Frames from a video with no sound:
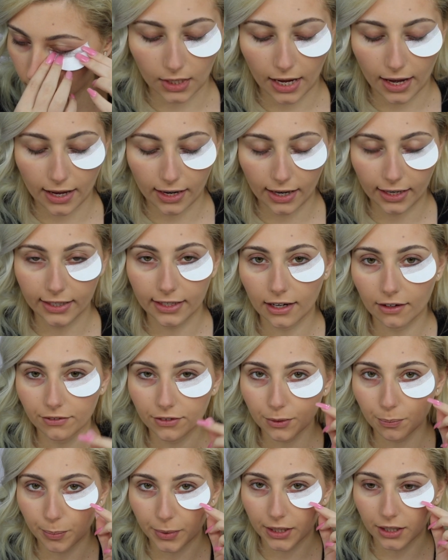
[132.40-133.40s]
And I
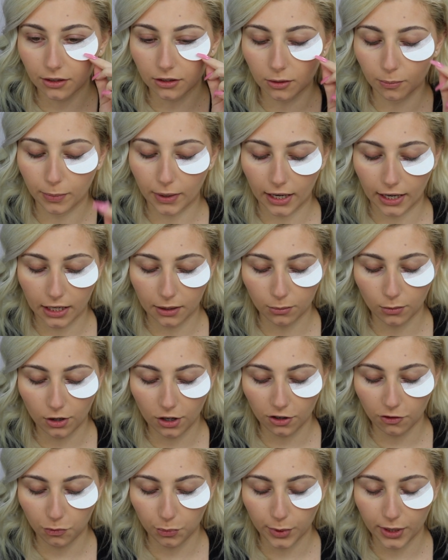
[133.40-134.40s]
never peel the bottom
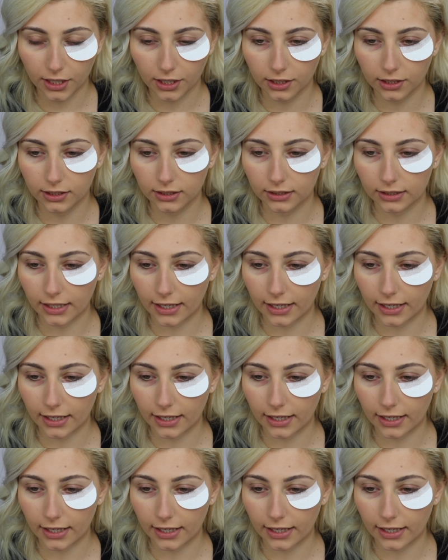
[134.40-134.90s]
off because